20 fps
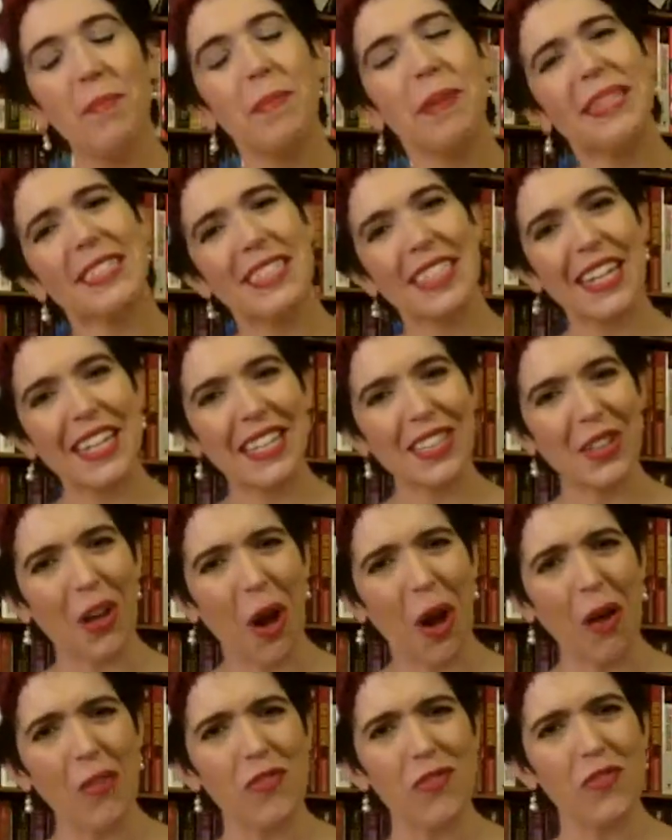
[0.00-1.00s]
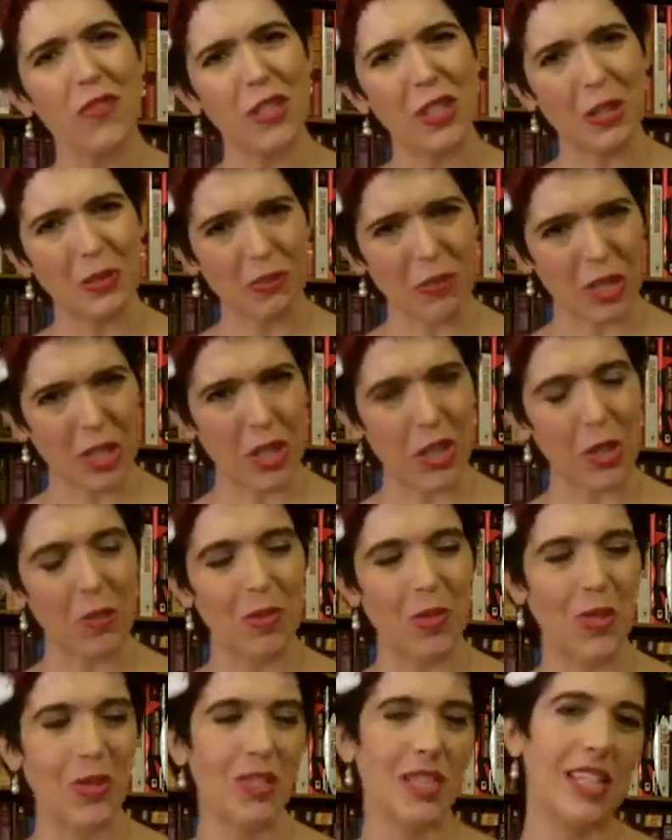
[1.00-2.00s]
bit ticked off,
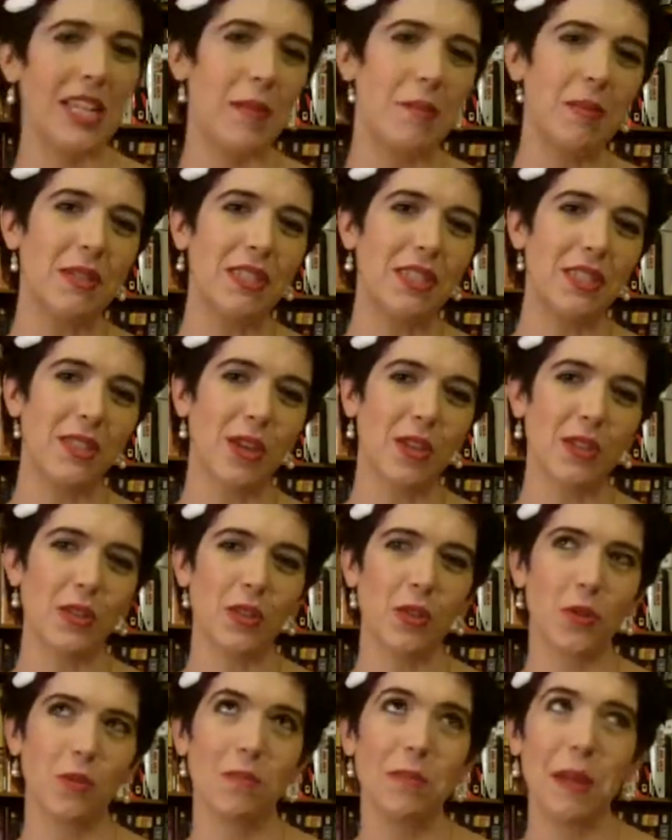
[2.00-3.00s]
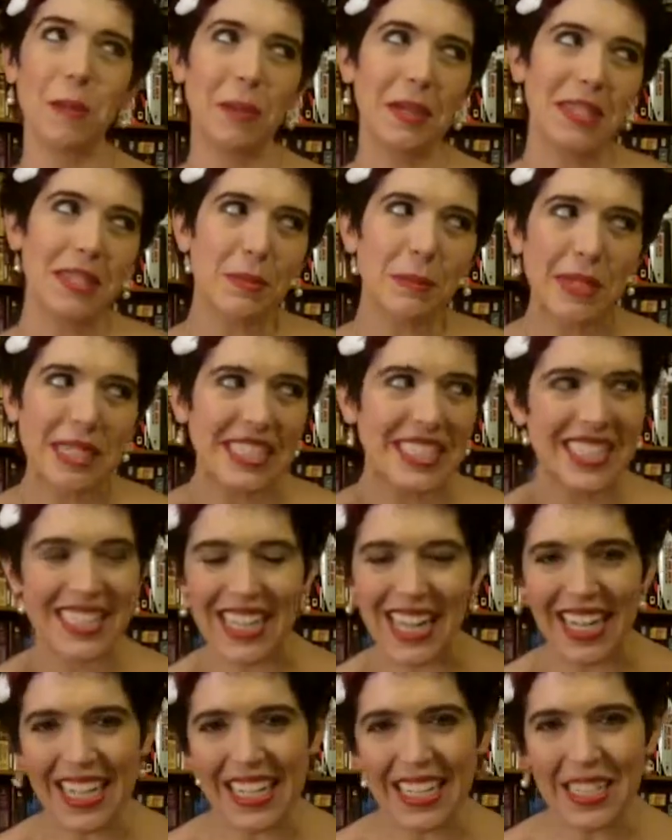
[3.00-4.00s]
disturbs her sleep, and she's also maybe a smidge
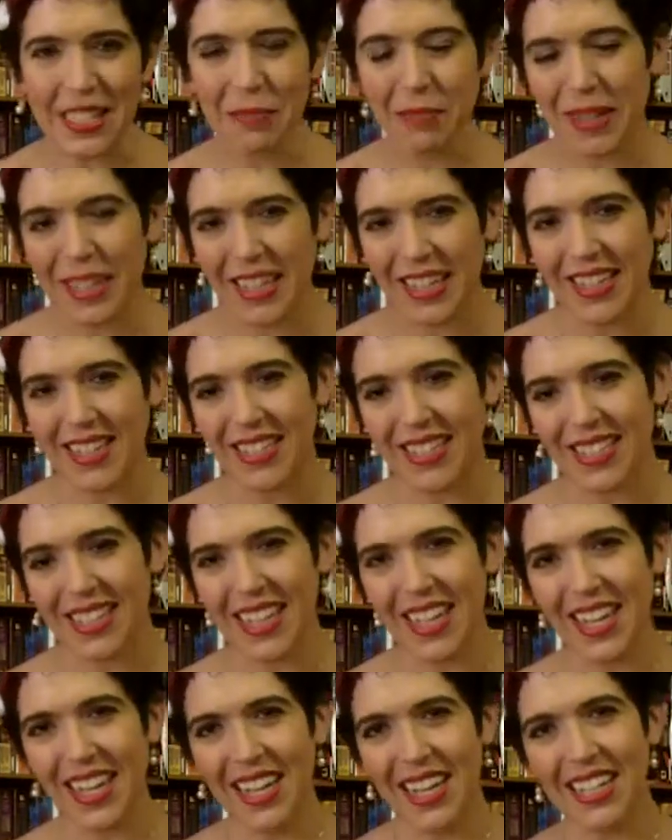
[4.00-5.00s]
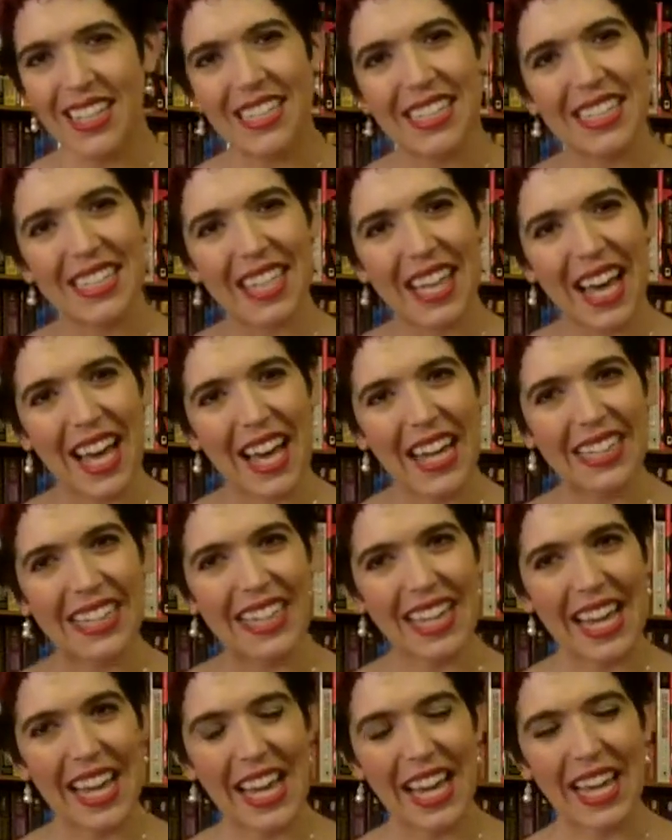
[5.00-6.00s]
jealous because she had
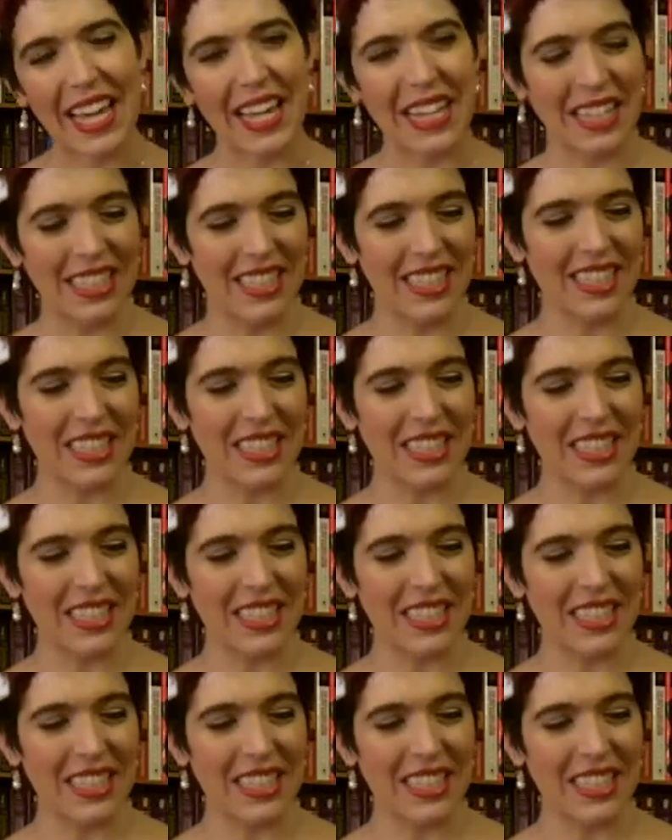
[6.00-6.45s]
a